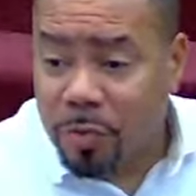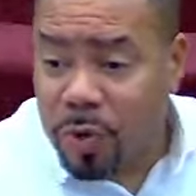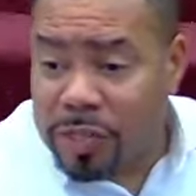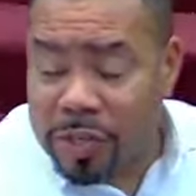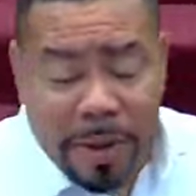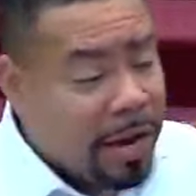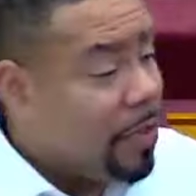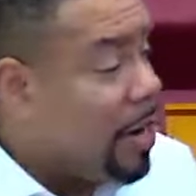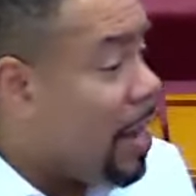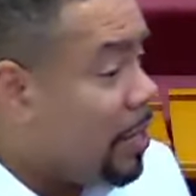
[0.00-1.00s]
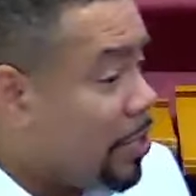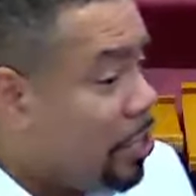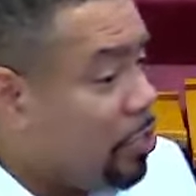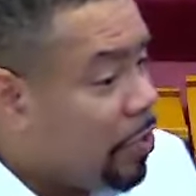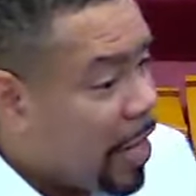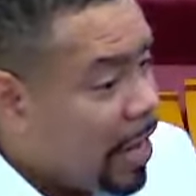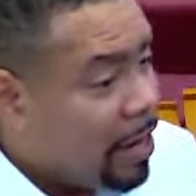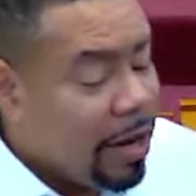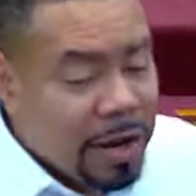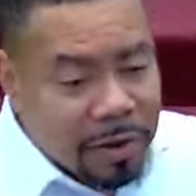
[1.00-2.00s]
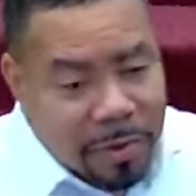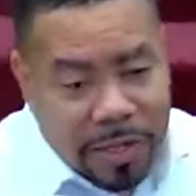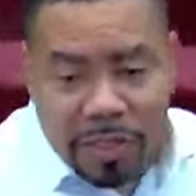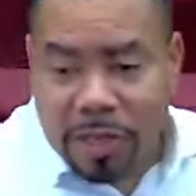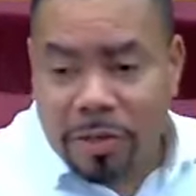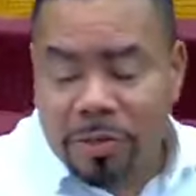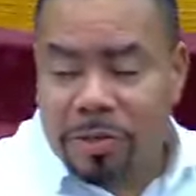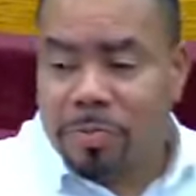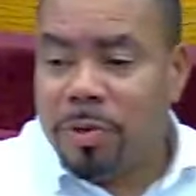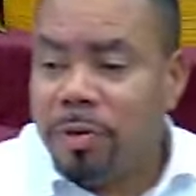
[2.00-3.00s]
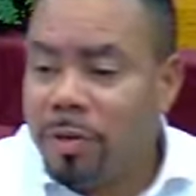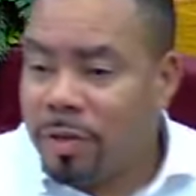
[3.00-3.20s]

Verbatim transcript: wisdom out of the knowledge that you've got. Watch out, Holy Spirit.